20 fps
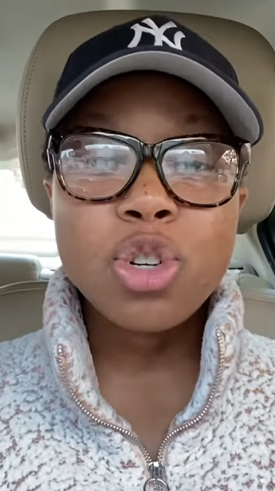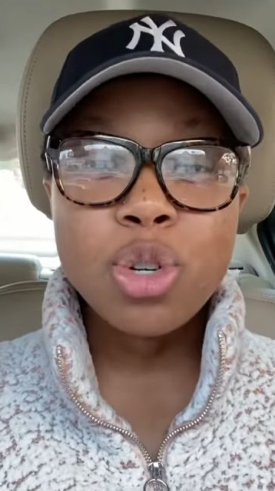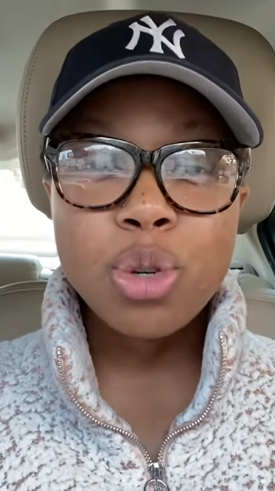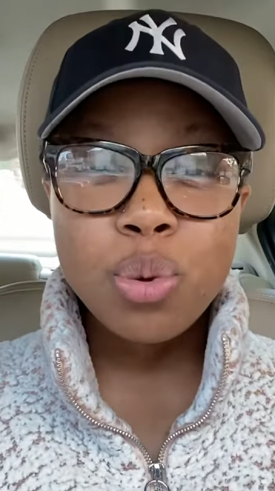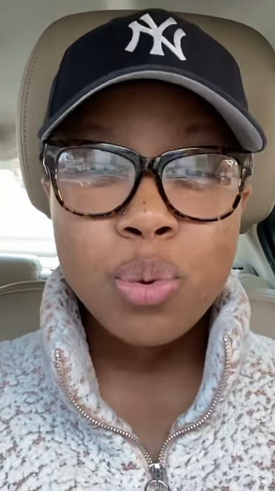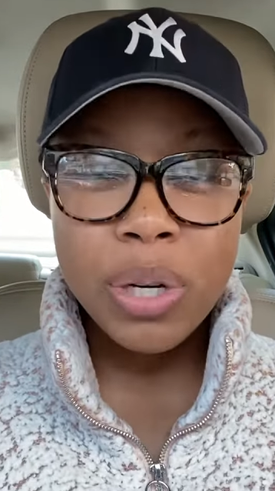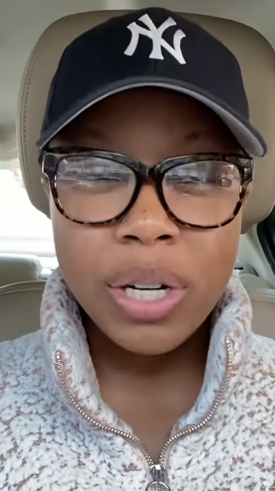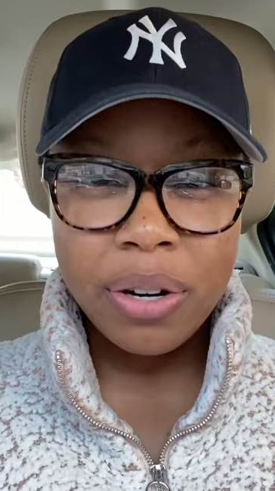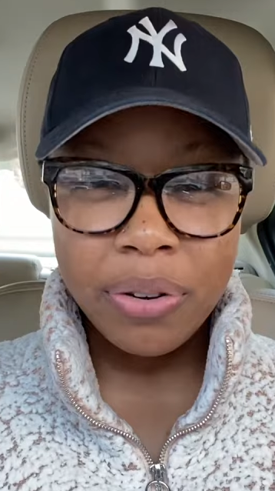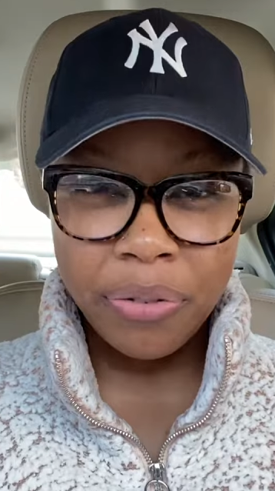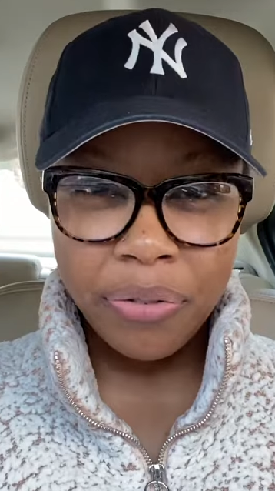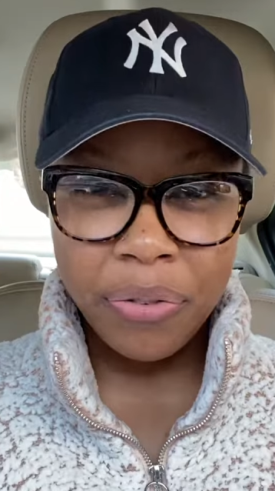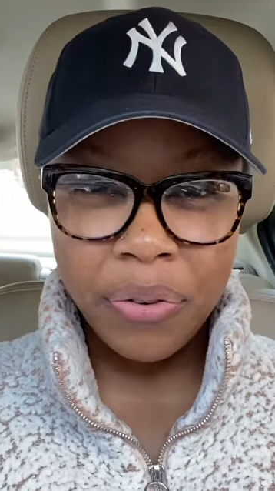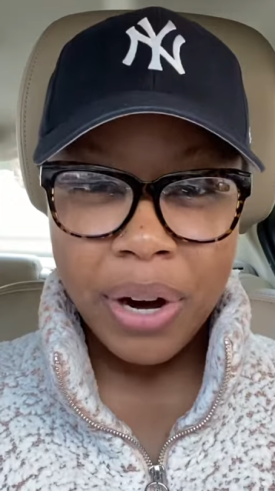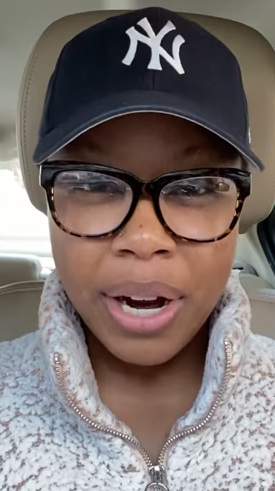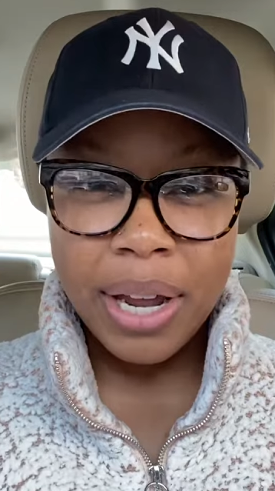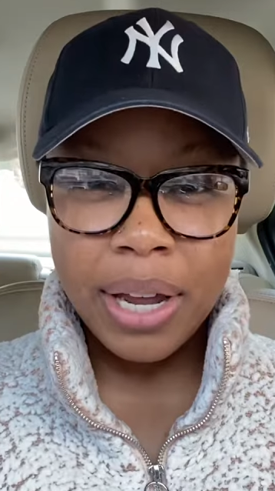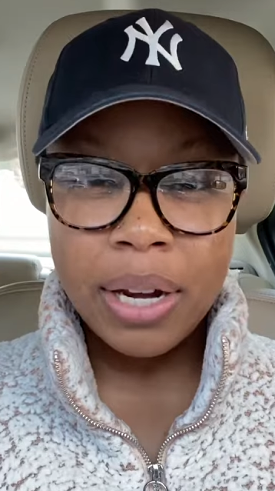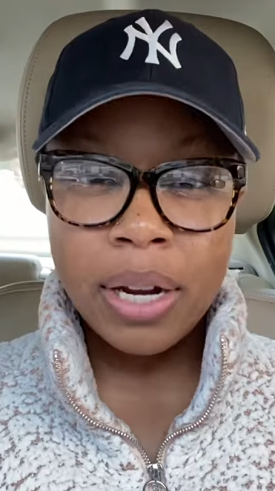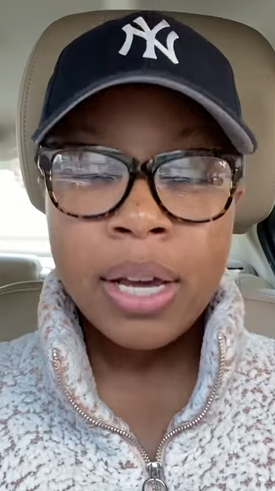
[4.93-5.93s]
do it
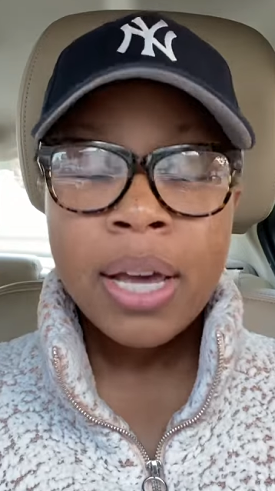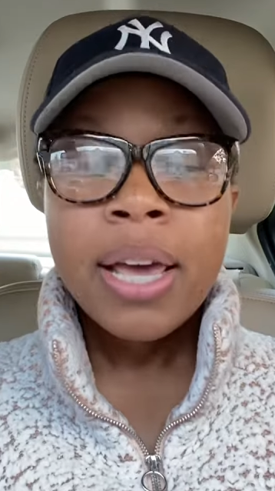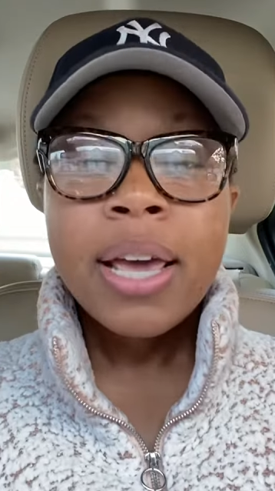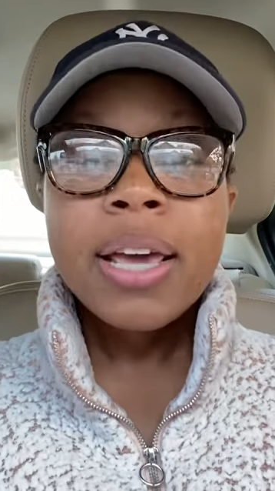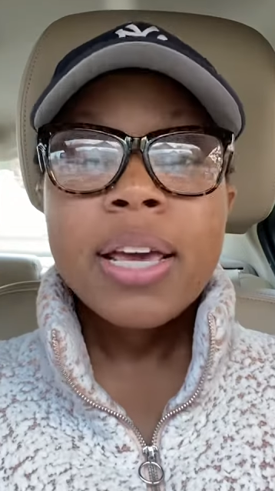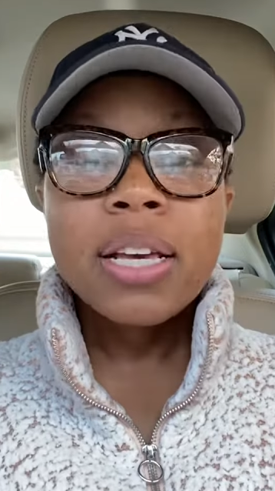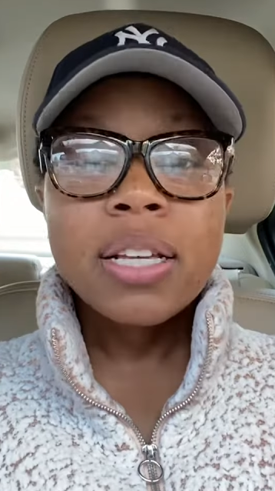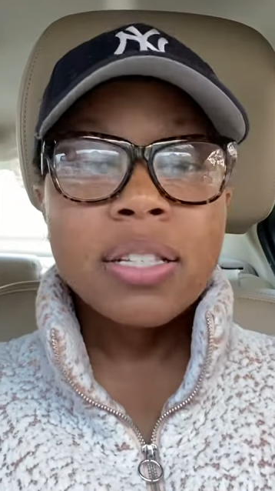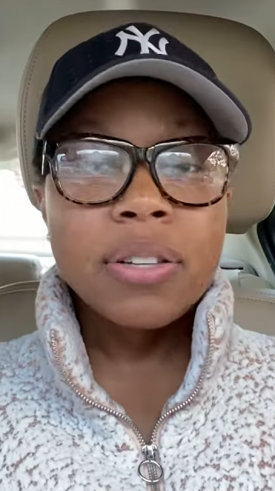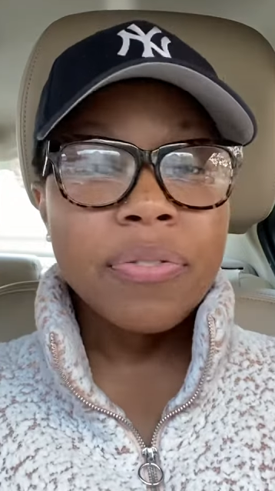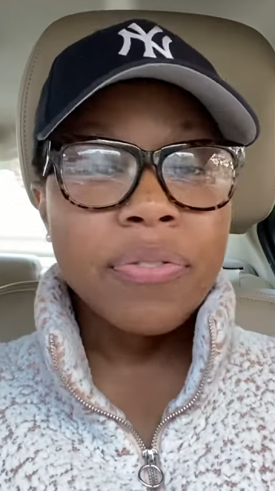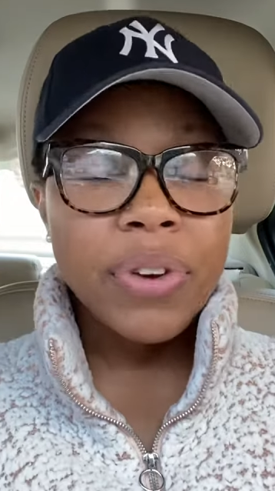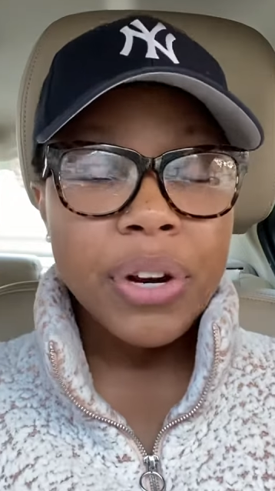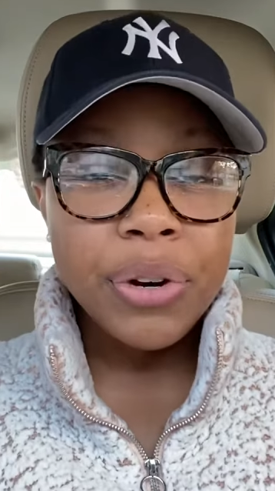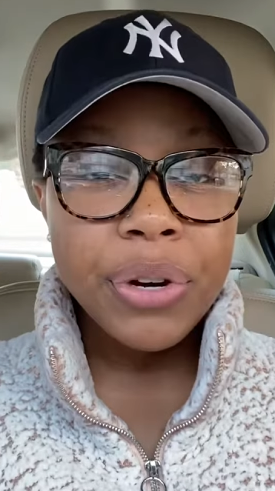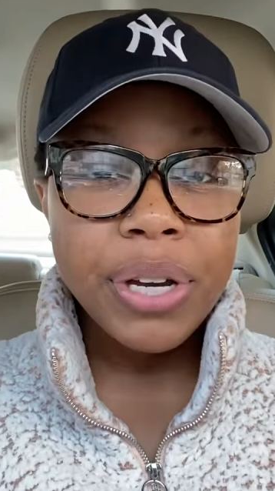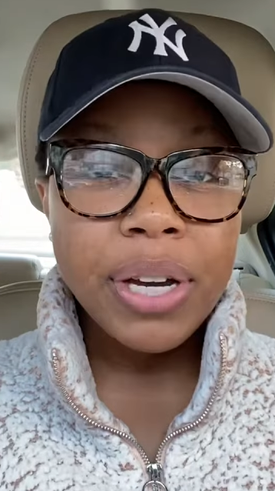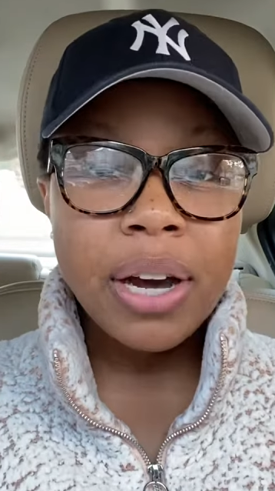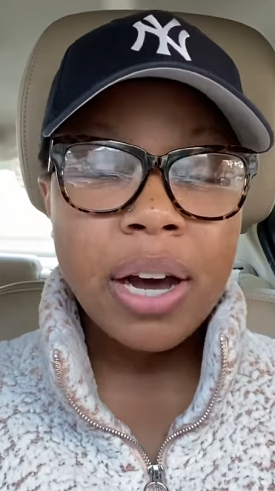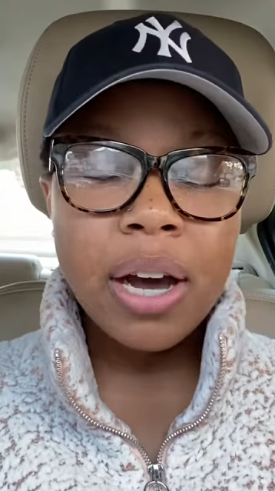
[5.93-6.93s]
afraid, is a
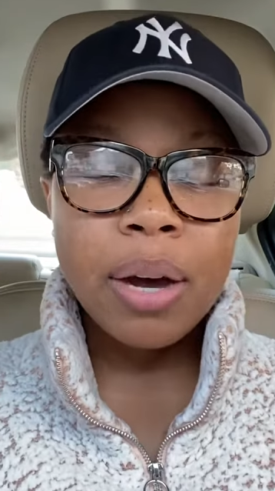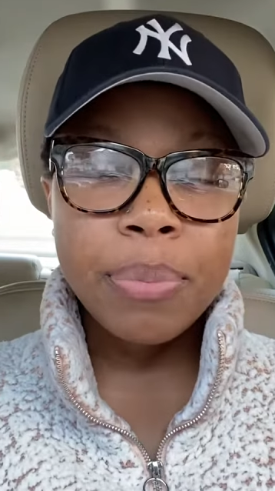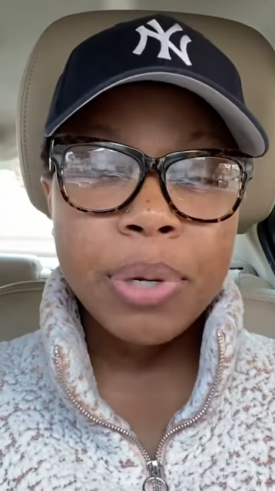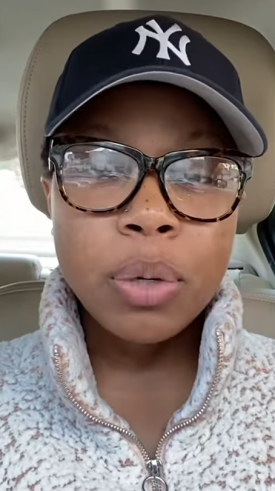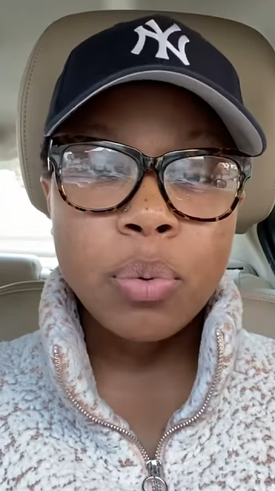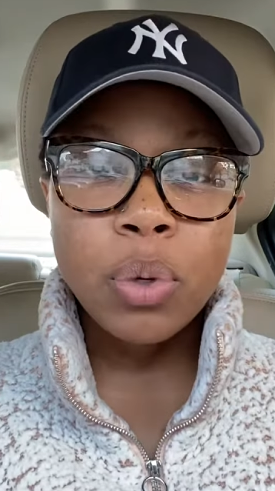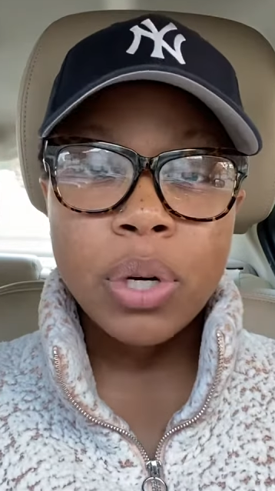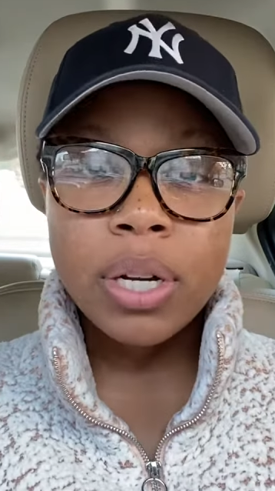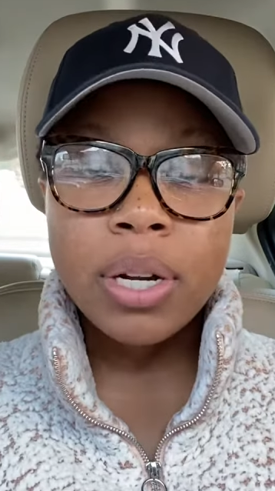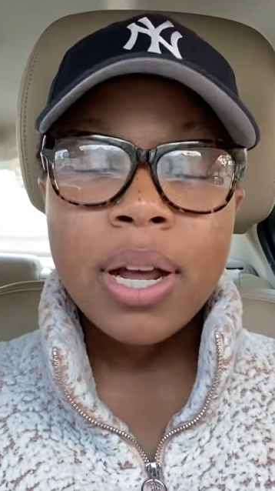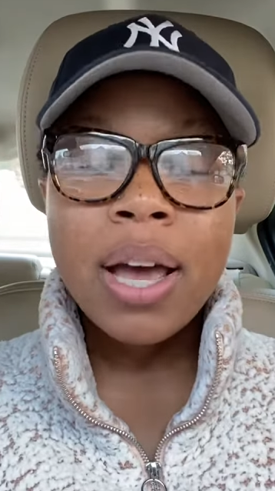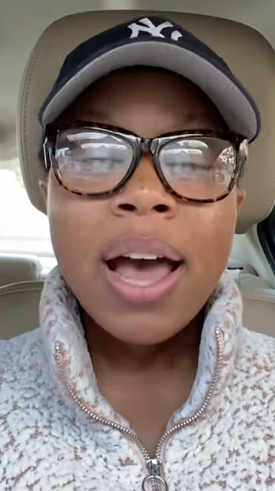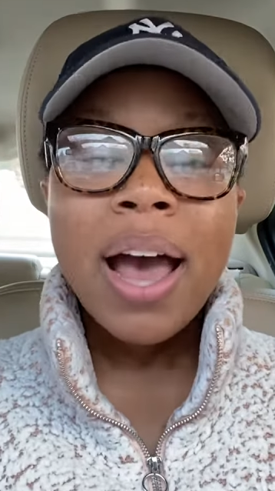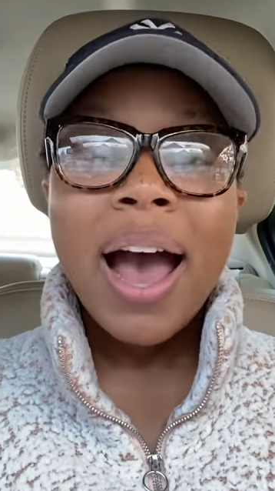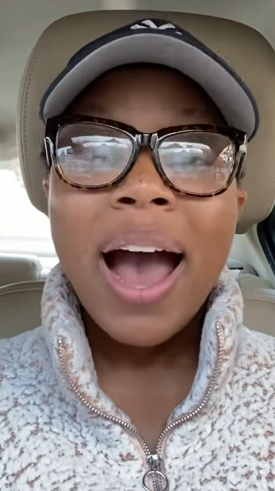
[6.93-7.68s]
very common one.